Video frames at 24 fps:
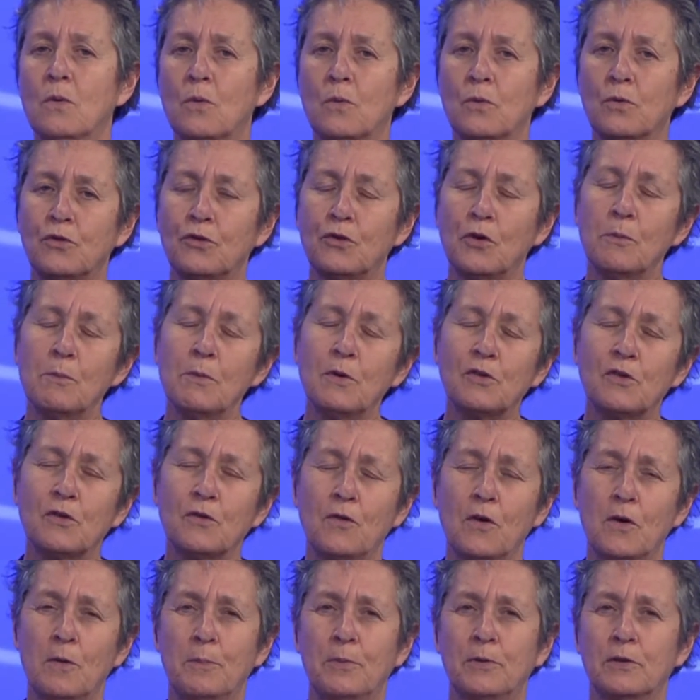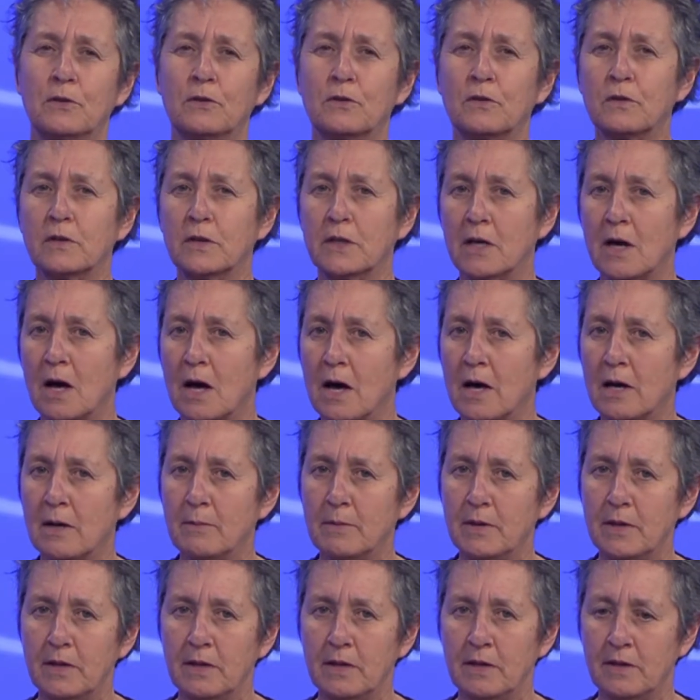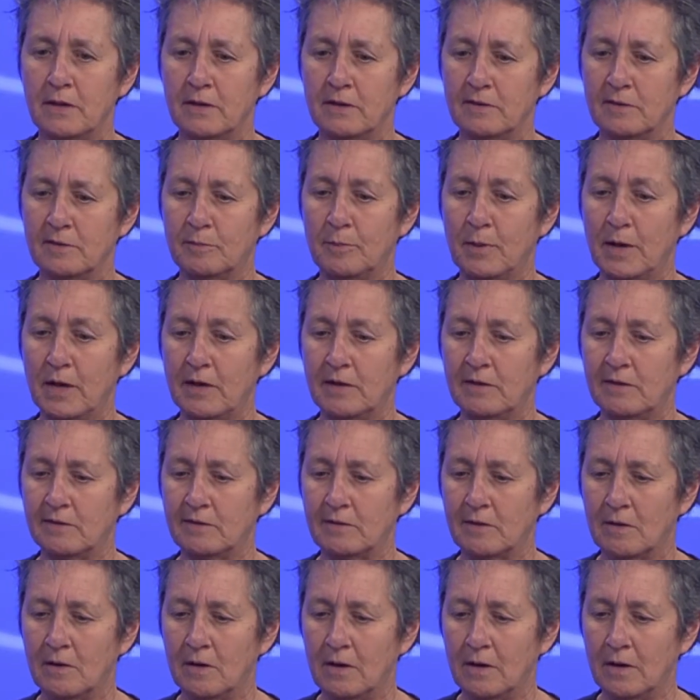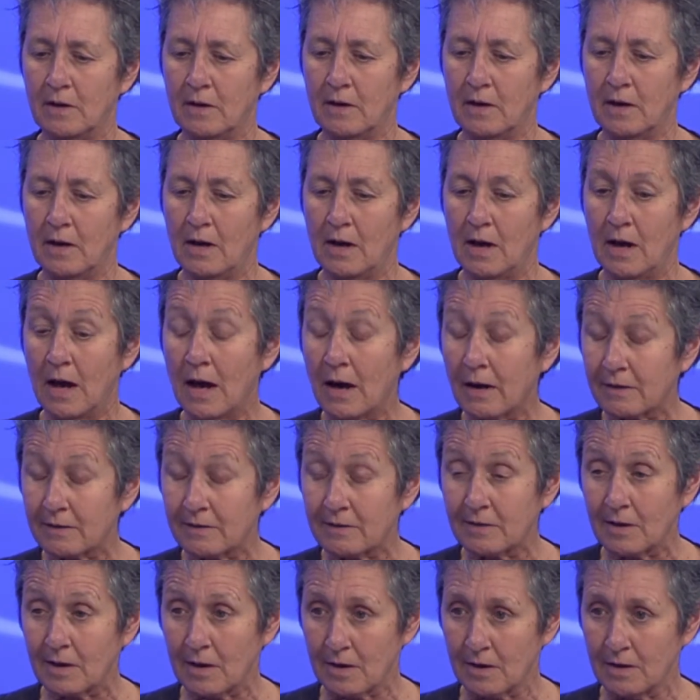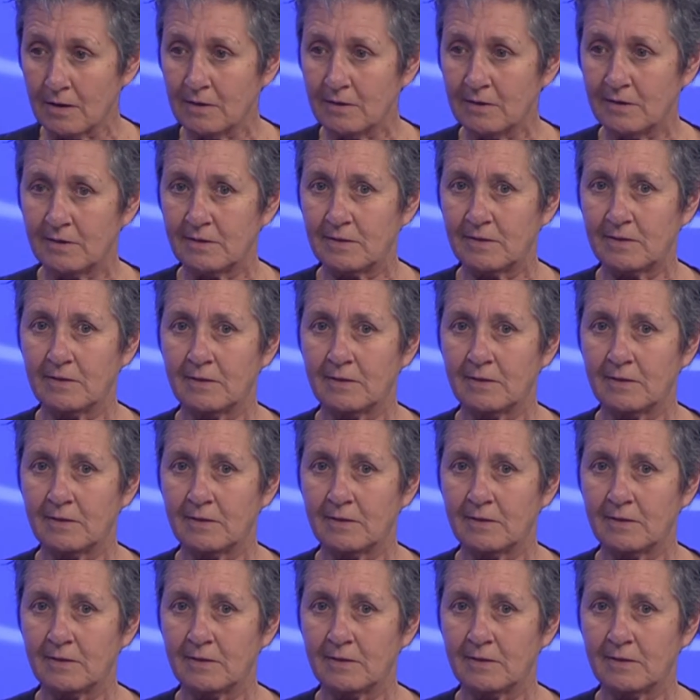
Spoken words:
so much of our political economy is based on excess.